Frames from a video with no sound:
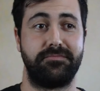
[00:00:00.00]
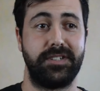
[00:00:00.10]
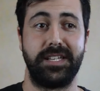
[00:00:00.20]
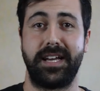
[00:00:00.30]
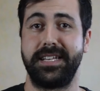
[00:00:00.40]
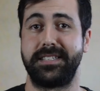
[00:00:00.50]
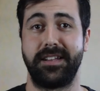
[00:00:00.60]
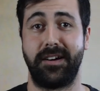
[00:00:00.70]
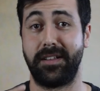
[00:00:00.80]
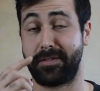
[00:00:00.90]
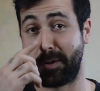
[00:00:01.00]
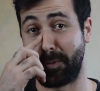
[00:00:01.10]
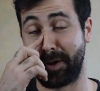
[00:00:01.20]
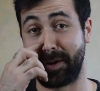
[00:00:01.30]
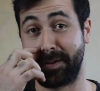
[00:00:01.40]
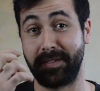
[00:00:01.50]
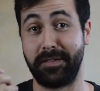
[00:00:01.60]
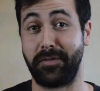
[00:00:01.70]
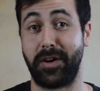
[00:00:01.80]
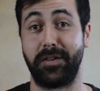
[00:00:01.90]
realized that all of our work
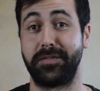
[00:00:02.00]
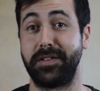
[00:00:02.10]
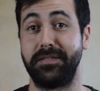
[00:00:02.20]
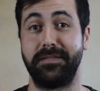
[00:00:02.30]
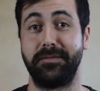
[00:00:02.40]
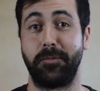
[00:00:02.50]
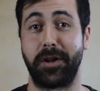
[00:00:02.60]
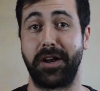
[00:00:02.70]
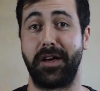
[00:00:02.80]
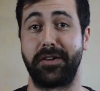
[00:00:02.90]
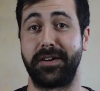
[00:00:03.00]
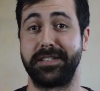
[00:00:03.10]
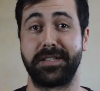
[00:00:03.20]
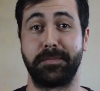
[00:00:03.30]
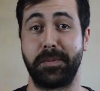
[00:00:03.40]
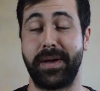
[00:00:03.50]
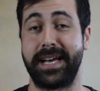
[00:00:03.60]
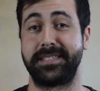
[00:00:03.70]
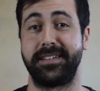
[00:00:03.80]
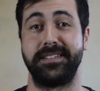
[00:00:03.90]
involved one another in some
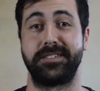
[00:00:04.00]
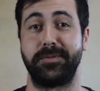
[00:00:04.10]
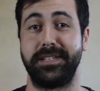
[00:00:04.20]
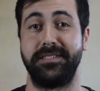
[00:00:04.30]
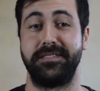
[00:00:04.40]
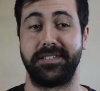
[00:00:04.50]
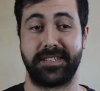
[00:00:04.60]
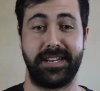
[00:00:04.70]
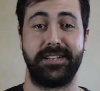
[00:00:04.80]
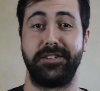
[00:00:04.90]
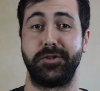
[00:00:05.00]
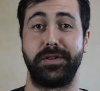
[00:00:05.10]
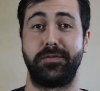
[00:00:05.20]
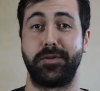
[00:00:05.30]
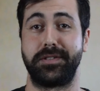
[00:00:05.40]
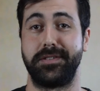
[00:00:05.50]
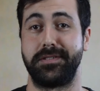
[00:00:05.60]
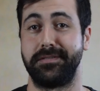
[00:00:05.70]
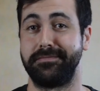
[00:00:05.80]
capacity, so we decided to join forces.